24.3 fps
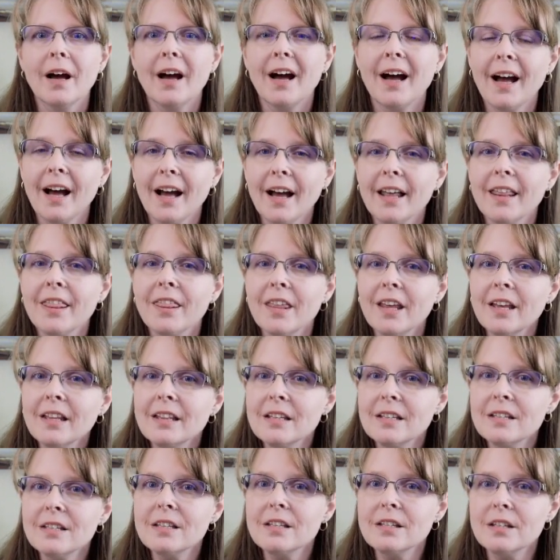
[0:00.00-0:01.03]
I think
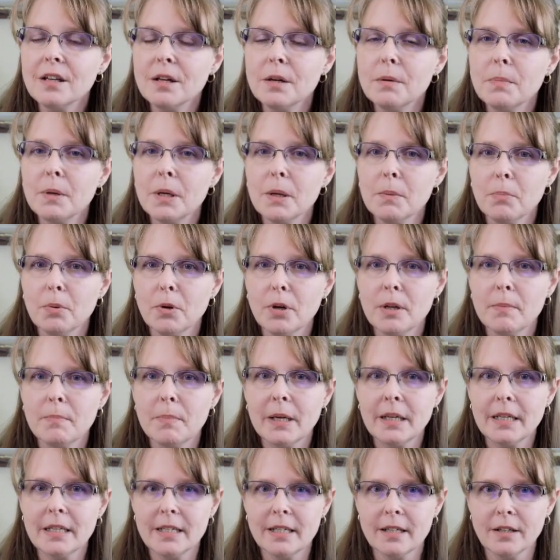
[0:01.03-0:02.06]
this is going to be a pretty
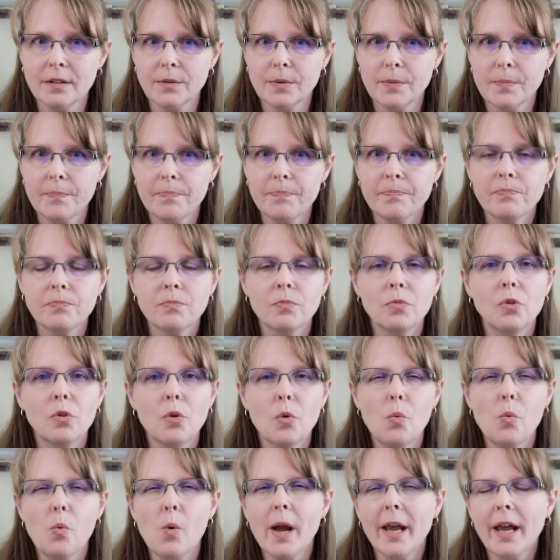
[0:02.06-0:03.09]
big deal. The
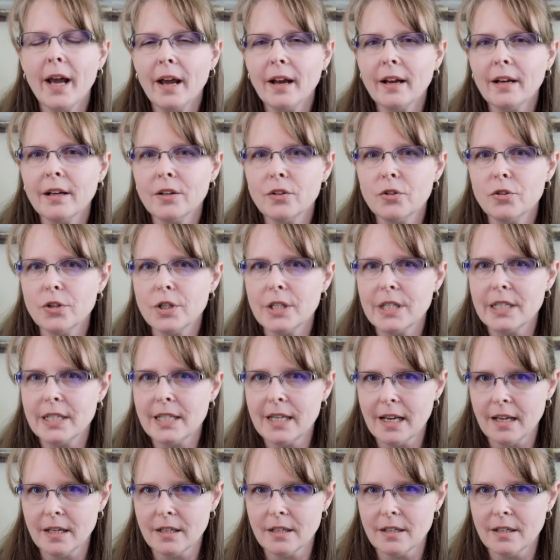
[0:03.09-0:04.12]
way I
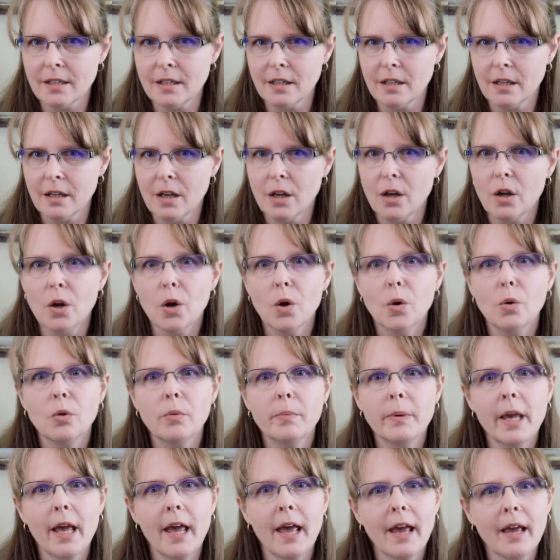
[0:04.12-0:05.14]
understand it, we'll
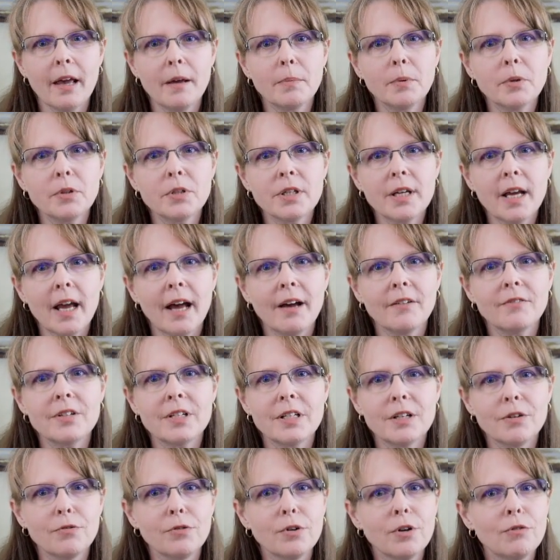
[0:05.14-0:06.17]
be able to have
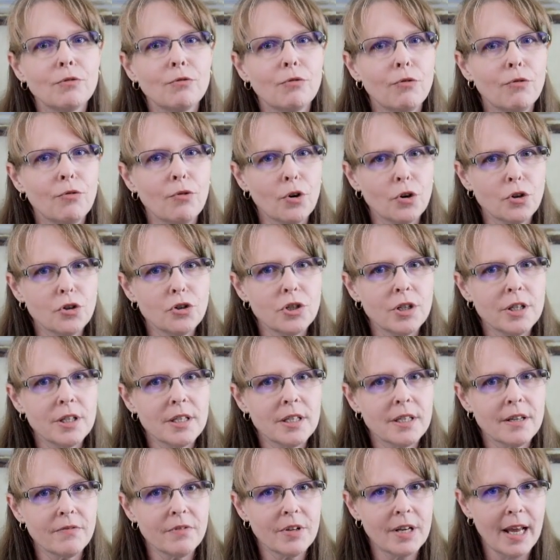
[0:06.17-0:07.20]
different
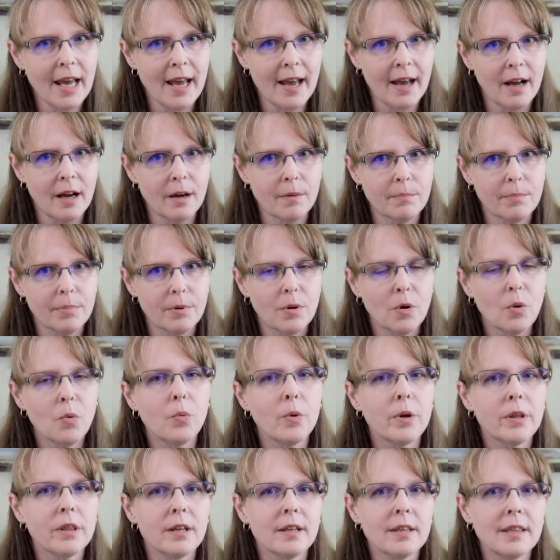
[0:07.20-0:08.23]
versions of an app
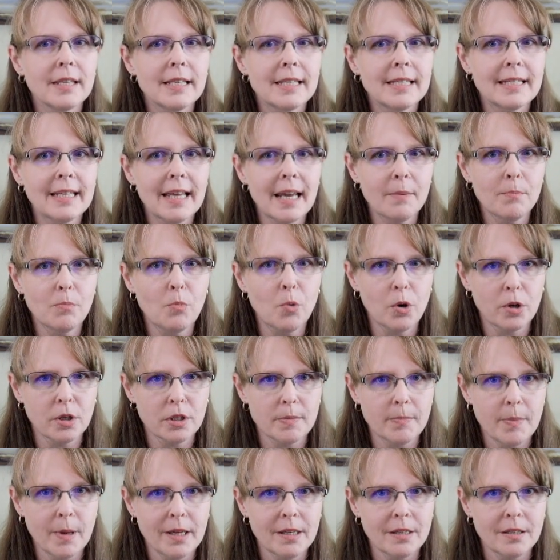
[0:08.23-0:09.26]
within the same
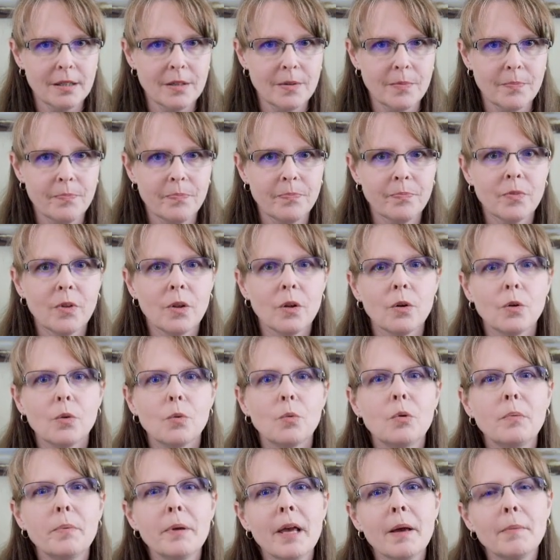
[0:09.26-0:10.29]
workspace. We'll
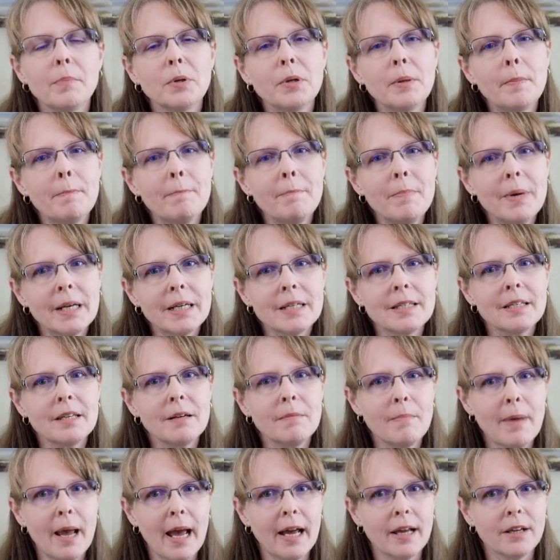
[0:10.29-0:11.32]
be able to mix and
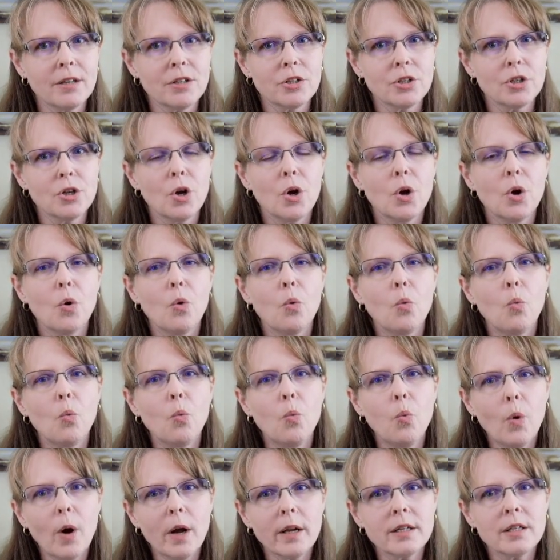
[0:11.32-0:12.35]
match
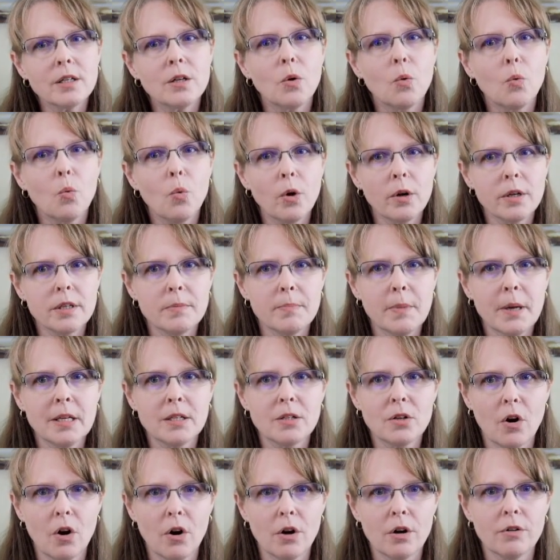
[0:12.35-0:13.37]
what workspace
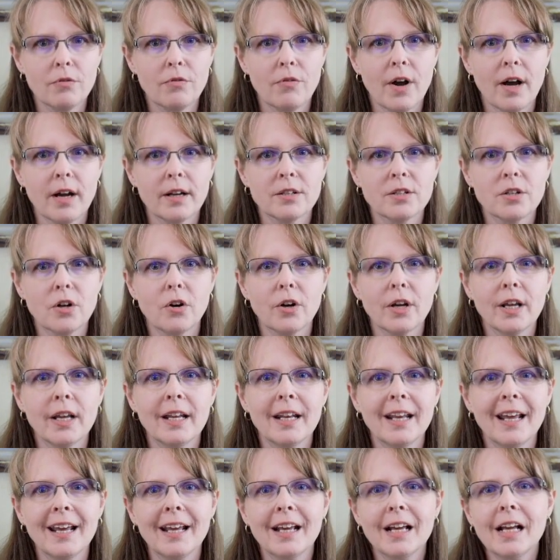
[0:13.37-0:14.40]
artifacts are in
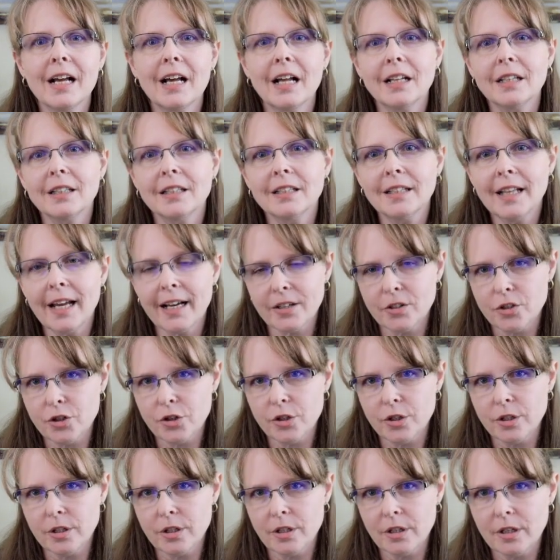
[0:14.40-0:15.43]
a
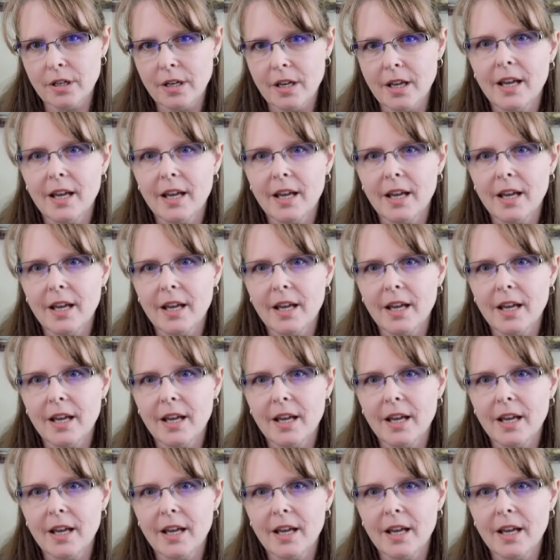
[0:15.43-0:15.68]
collection